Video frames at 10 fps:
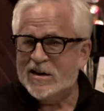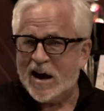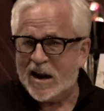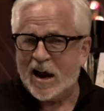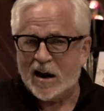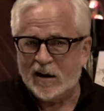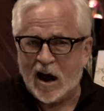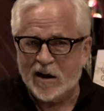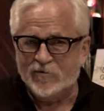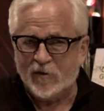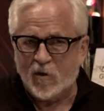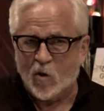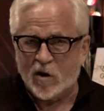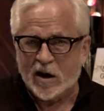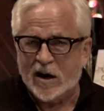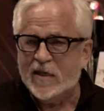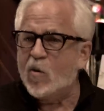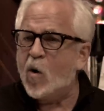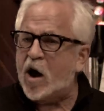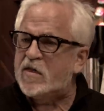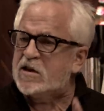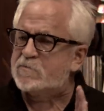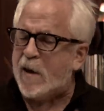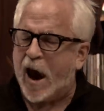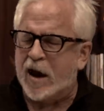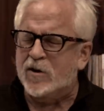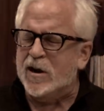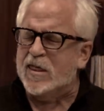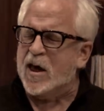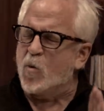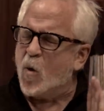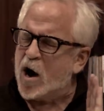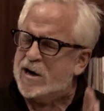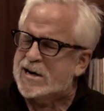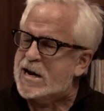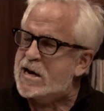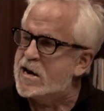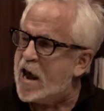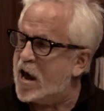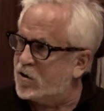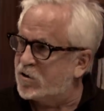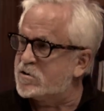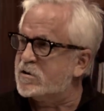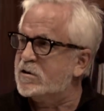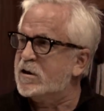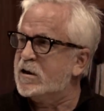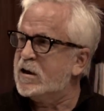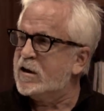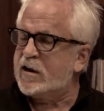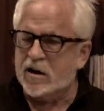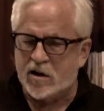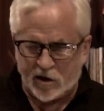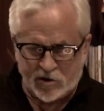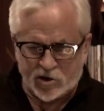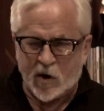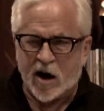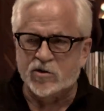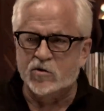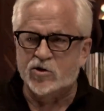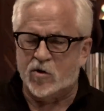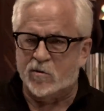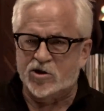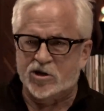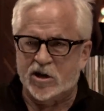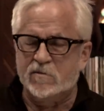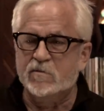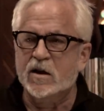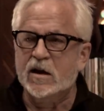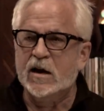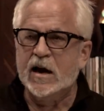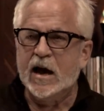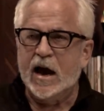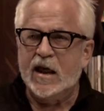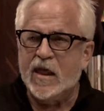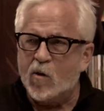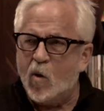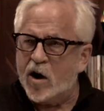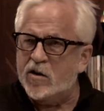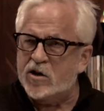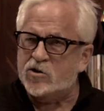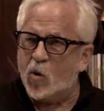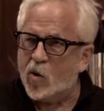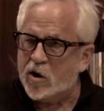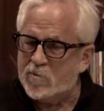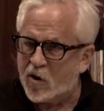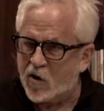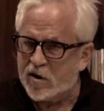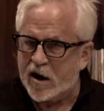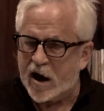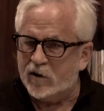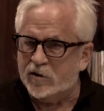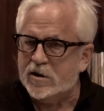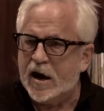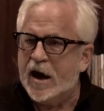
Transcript: Danny had a live organ and they wanted this pattern and they wanted it nailed. They had cut the track to a drum machine and they wanted this organ part nailed.